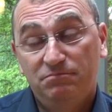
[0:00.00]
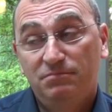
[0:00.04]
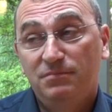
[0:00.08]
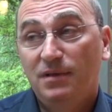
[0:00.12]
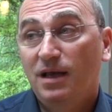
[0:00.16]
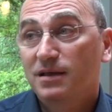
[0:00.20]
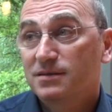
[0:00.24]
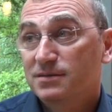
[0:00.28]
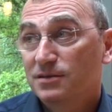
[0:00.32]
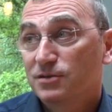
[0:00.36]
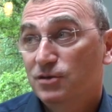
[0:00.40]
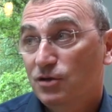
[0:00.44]

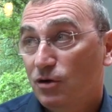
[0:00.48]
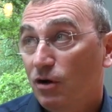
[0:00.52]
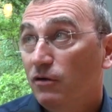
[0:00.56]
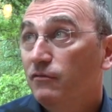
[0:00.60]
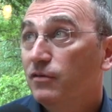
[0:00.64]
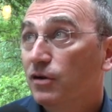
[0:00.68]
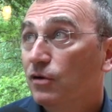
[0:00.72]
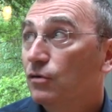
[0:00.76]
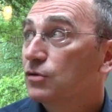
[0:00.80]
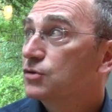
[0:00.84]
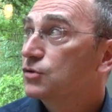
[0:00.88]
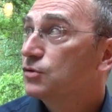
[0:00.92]
nice
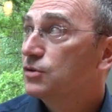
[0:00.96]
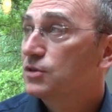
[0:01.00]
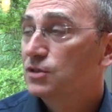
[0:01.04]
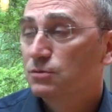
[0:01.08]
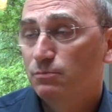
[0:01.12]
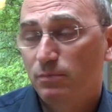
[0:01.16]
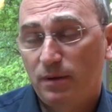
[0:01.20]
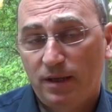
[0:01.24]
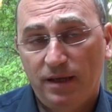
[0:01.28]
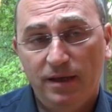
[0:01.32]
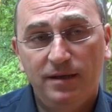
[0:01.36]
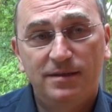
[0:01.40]
discovery also this
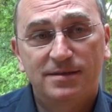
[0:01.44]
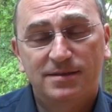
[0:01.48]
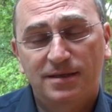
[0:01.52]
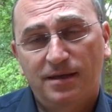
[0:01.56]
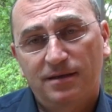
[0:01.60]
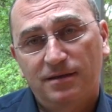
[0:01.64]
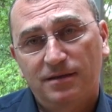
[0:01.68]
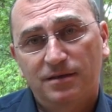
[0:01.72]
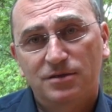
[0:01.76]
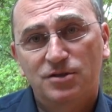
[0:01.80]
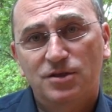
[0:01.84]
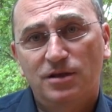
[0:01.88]
place
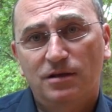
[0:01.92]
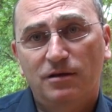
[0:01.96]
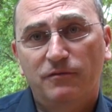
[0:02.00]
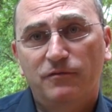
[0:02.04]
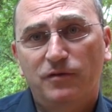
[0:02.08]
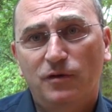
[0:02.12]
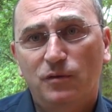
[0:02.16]
and the Chira